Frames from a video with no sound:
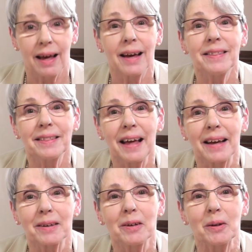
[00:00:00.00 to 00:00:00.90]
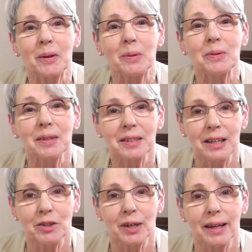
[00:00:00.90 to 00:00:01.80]
And that concludes the
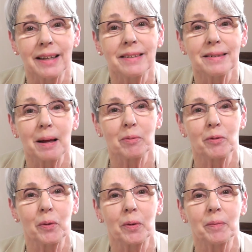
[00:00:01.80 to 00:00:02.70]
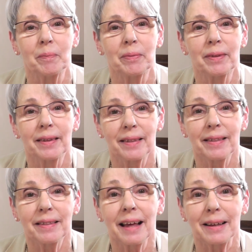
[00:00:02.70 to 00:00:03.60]
teaching in step 4.
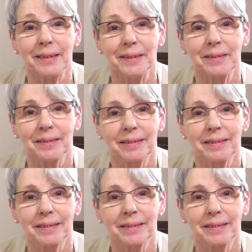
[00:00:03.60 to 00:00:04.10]
Thank you.